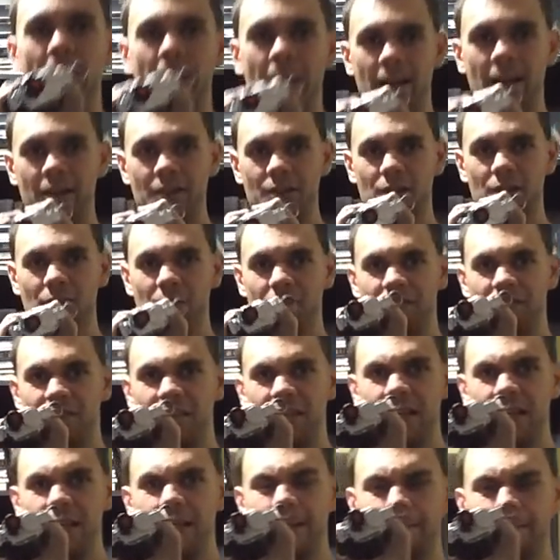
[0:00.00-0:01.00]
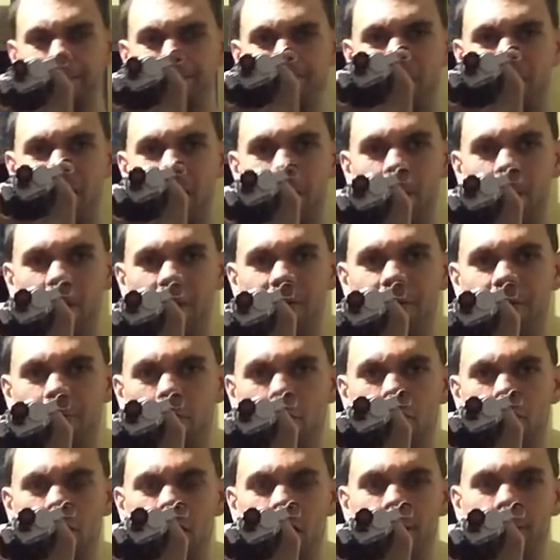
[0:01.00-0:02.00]
And as you can see, my
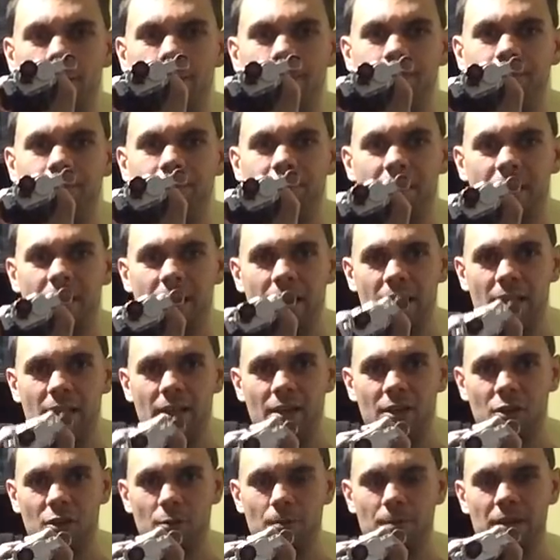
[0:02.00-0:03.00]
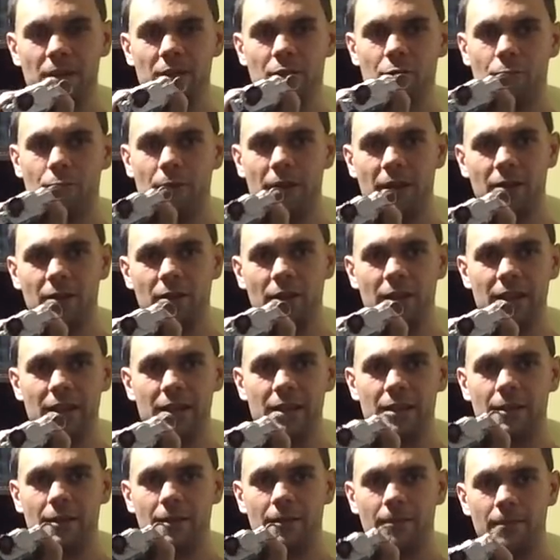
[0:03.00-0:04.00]
forearm should be
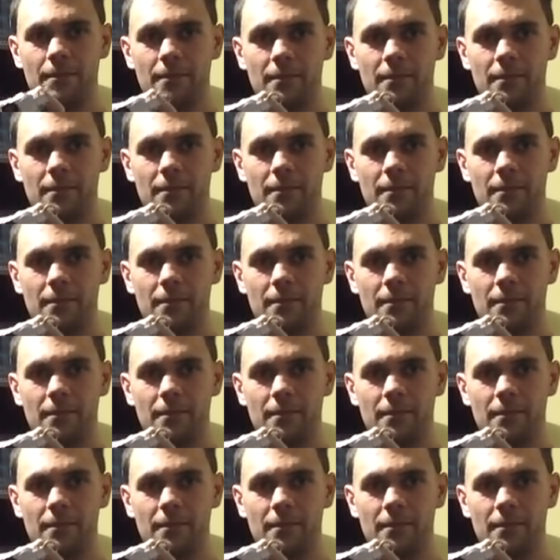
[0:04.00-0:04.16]
directly